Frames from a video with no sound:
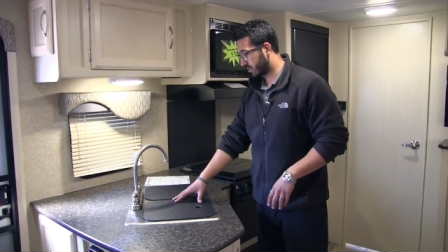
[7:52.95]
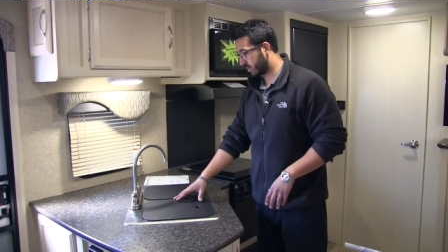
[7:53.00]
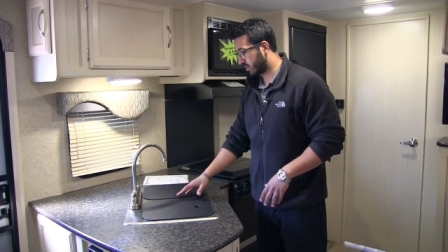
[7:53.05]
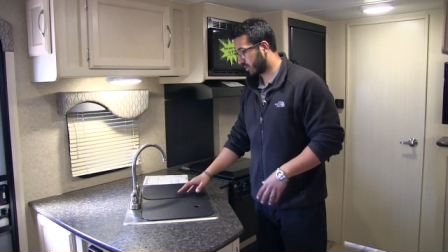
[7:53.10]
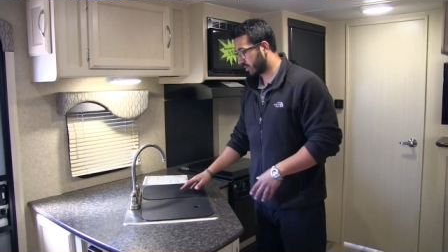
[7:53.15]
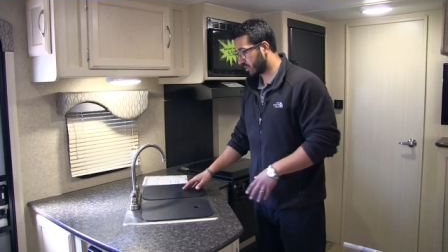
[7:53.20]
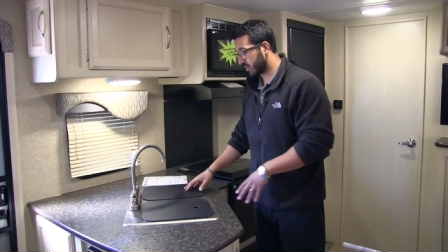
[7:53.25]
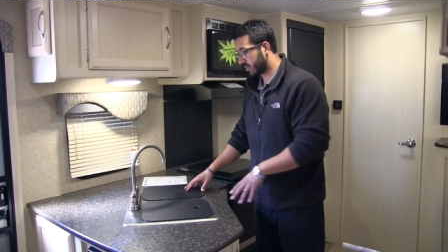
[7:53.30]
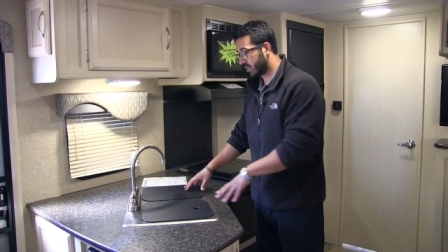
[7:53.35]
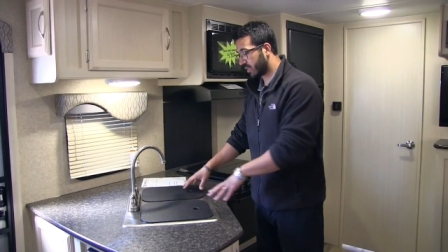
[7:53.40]

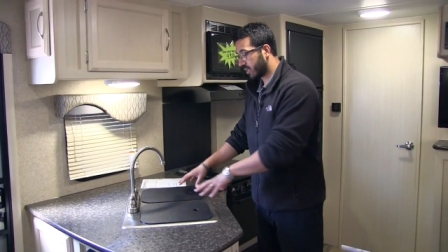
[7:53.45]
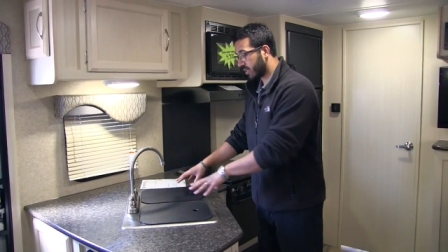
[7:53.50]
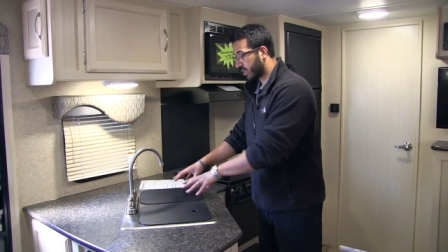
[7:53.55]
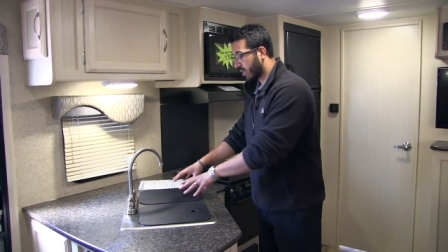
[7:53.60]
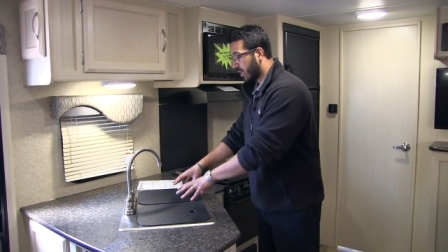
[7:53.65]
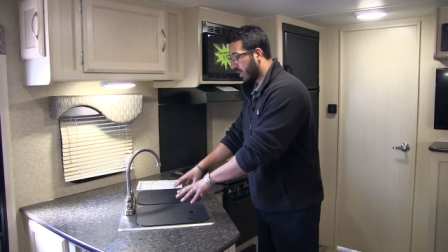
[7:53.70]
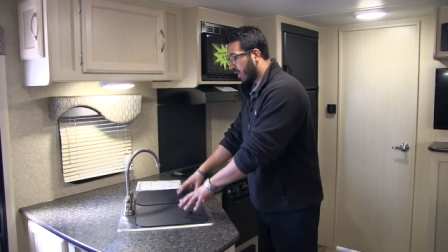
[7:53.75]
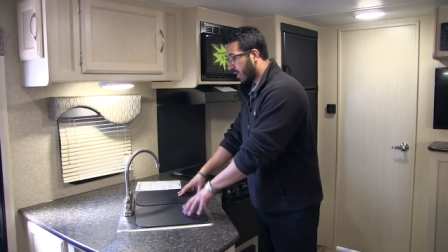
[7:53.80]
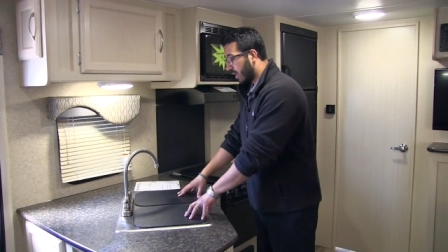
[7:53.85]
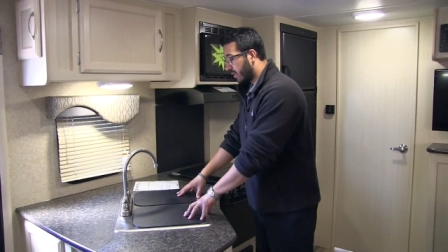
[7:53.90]
steel
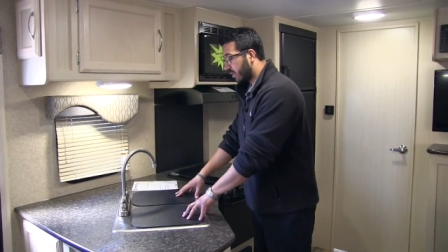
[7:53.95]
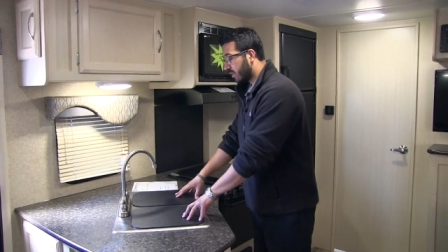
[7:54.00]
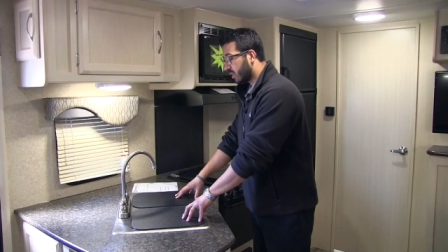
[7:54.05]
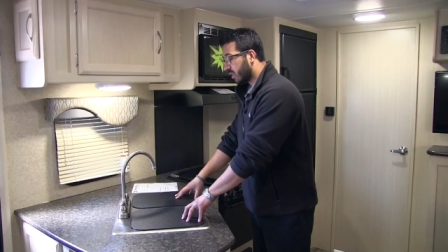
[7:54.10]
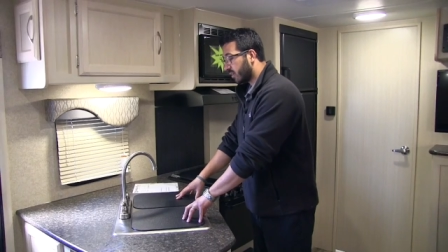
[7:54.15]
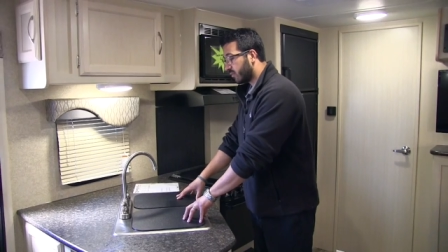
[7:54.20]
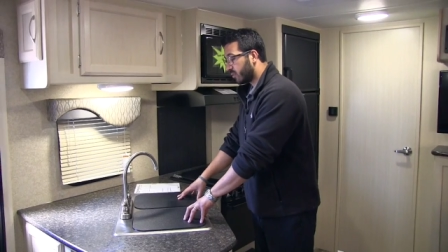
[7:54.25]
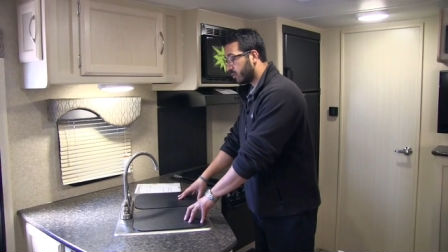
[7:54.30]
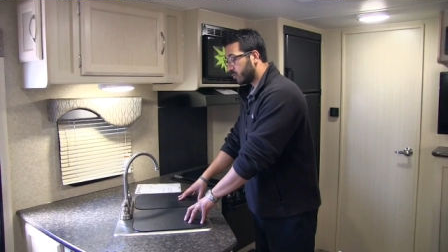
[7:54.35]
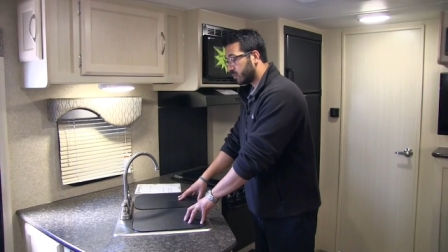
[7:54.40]
sink, and they
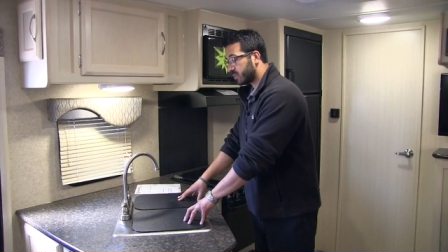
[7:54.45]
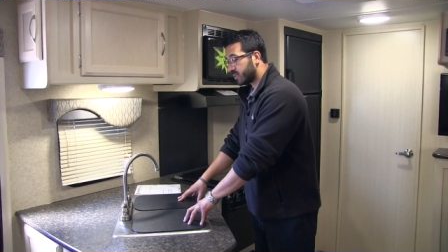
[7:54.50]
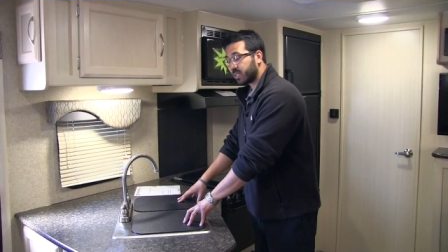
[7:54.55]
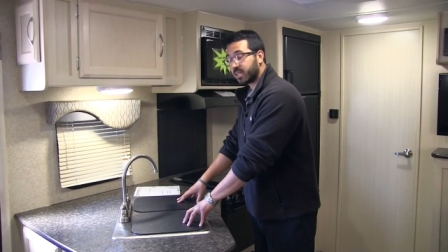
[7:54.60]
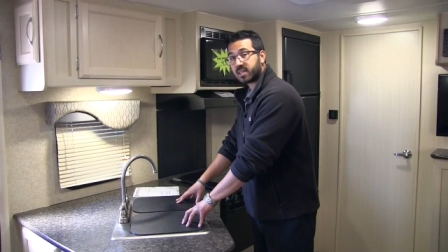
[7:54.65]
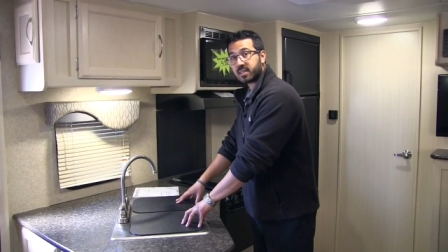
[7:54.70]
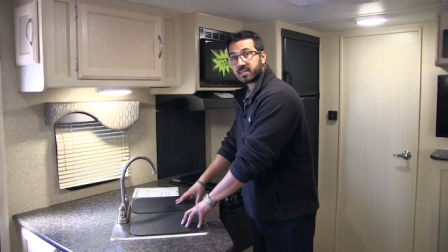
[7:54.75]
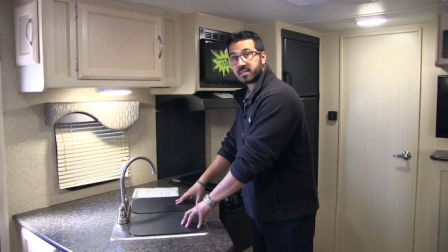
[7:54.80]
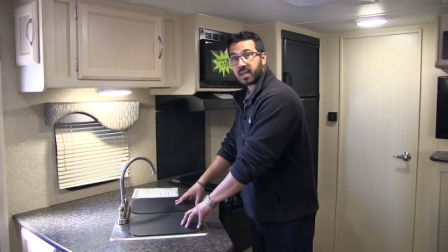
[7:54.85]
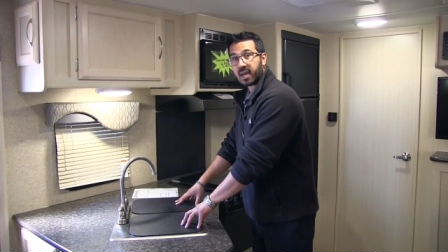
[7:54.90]
give you
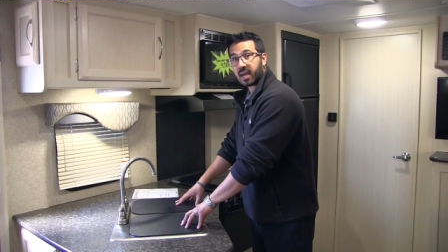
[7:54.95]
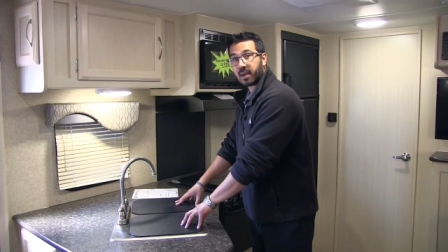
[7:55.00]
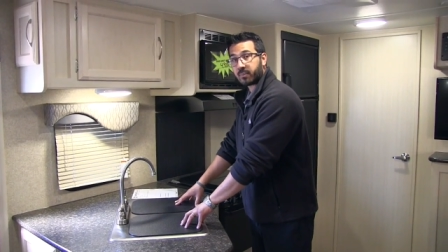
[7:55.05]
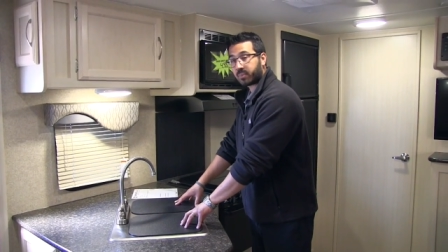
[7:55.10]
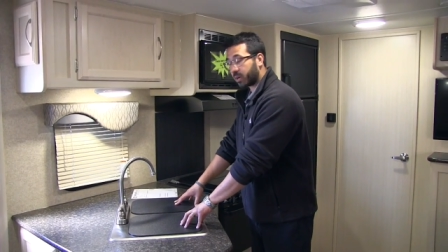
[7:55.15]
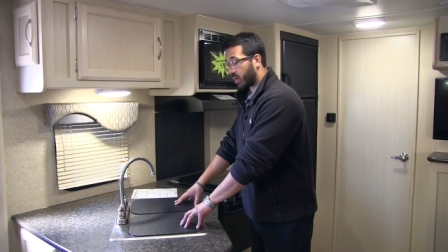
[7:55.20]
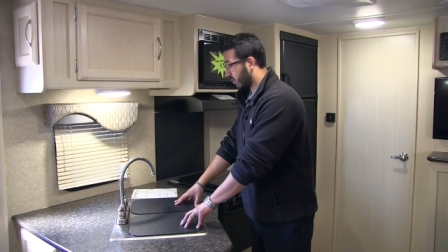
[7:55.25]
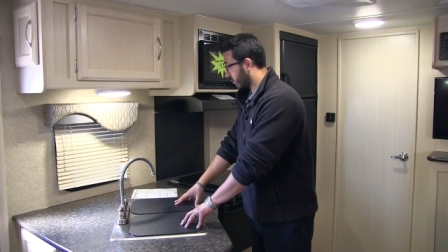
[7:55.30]
sink top